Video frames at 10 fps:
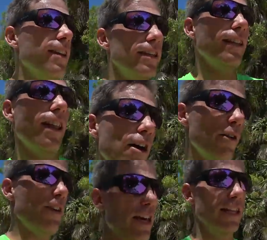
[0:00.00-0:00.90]
to
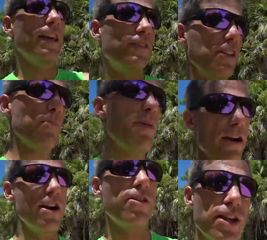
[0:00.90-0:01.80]
love and lifting the
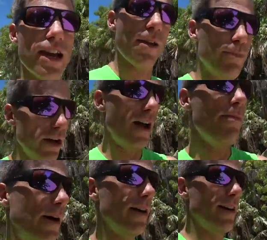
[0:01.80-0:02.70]
barriers that I had put up.